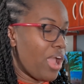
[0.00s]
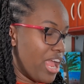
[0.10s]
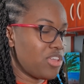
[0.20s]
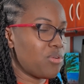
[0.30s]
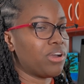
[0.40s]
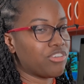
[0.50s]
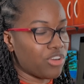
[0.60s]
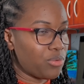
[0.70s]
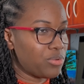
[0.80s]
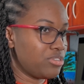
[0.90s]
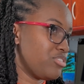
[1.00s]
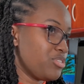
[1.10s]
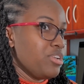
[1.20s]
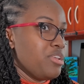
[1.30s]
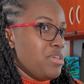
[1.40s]
anyone around you
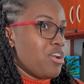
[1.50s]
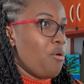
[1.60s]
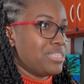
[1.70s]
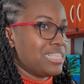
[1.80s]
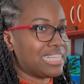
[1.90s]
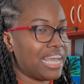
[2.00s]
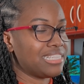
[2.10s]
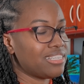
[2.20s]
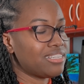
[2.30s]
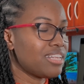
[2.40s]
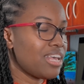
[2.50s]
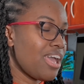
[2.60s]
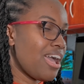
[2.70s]
truly becomes a scientist